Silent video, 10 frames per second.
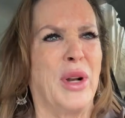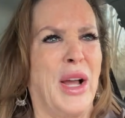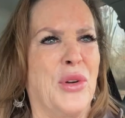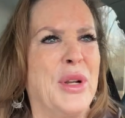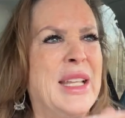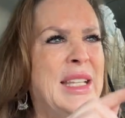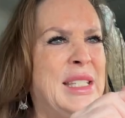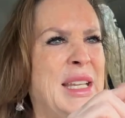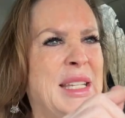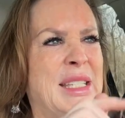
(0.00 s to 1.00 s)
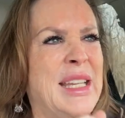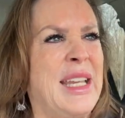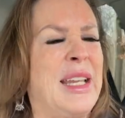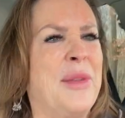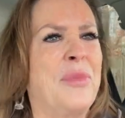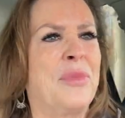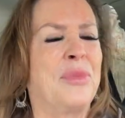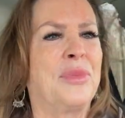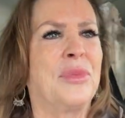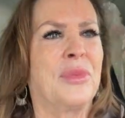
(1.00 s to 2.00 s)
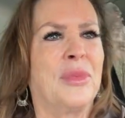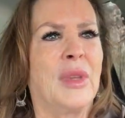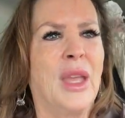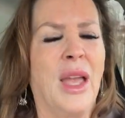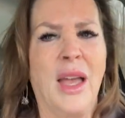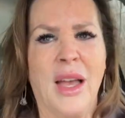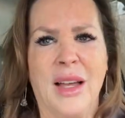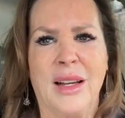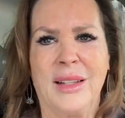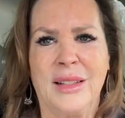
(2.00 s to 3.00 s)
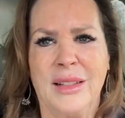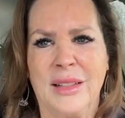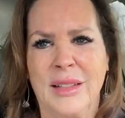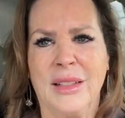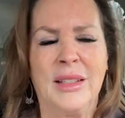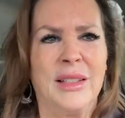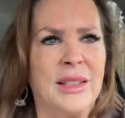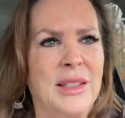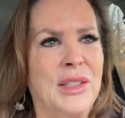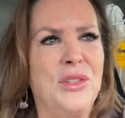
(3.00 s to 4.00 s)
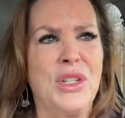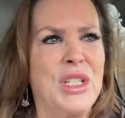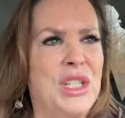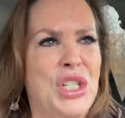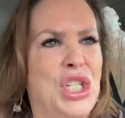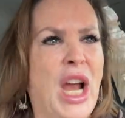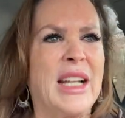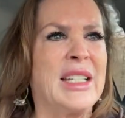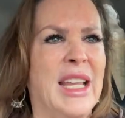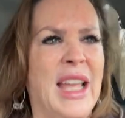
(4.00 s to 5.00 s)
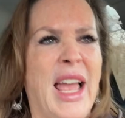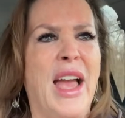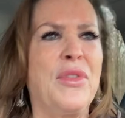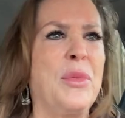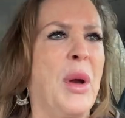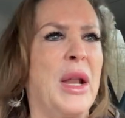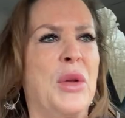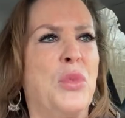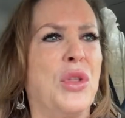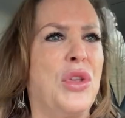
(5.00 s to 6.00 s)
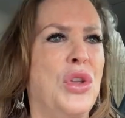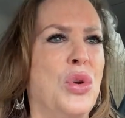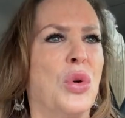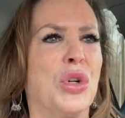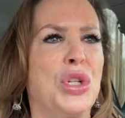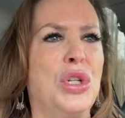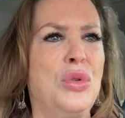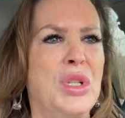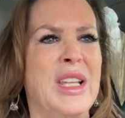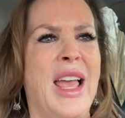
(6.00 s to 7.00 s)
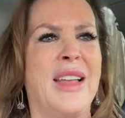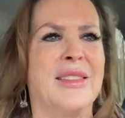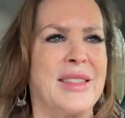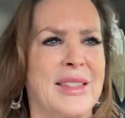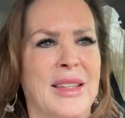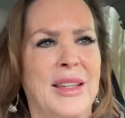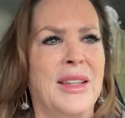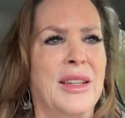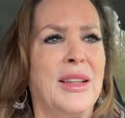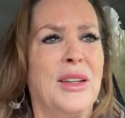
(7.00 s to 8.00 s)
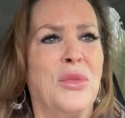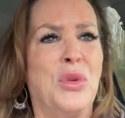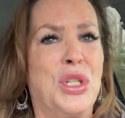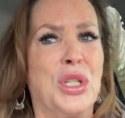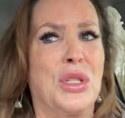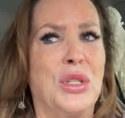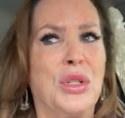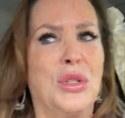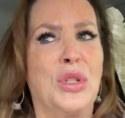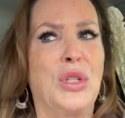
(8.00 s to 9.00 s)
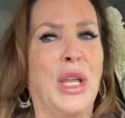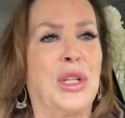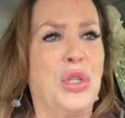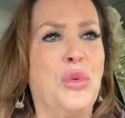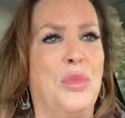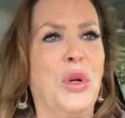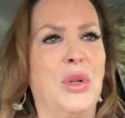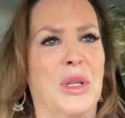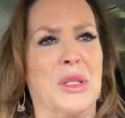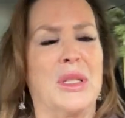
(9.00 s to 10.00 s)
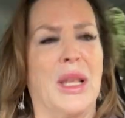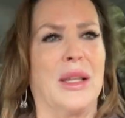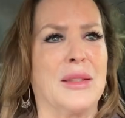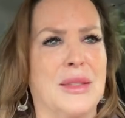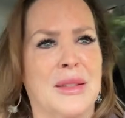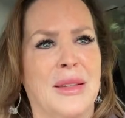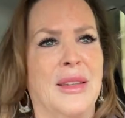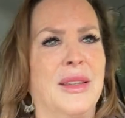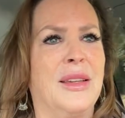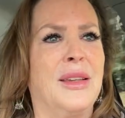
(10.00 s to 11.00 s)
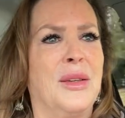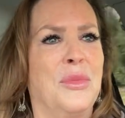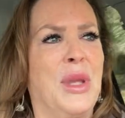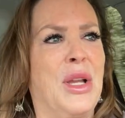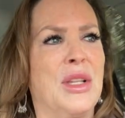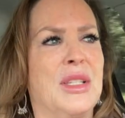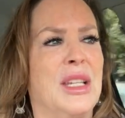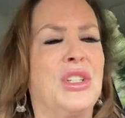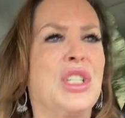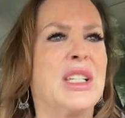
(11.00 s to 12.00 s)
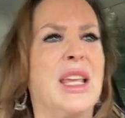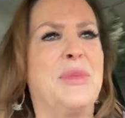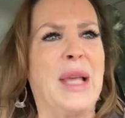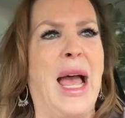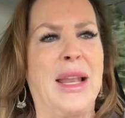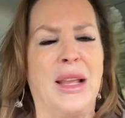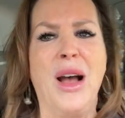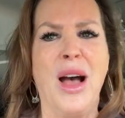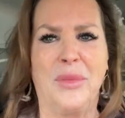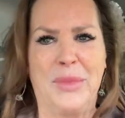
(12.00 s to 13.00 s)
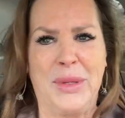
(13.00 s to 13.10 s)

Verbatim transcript: out going, sting, sting. Yeah. You're just injecting everybody with your two cents, which is like two billion cents because it just keeps adding up.